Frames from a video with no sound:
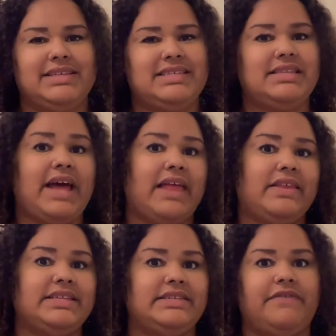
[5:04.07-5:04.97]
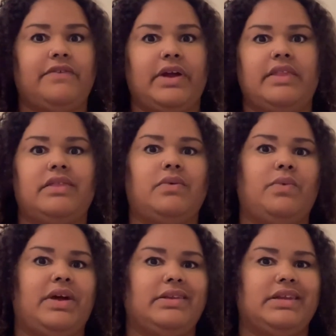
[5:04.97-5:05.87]
slightly different than
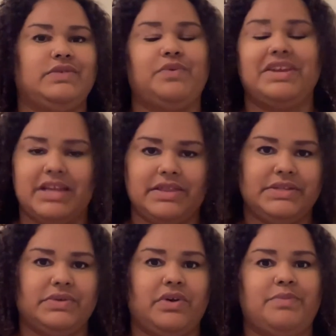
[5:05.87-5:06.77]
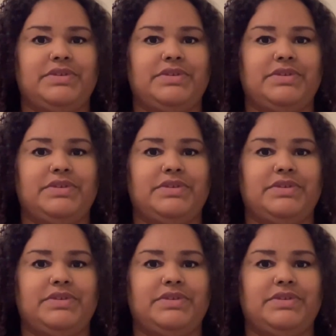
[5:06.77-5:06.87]
what is written in the script.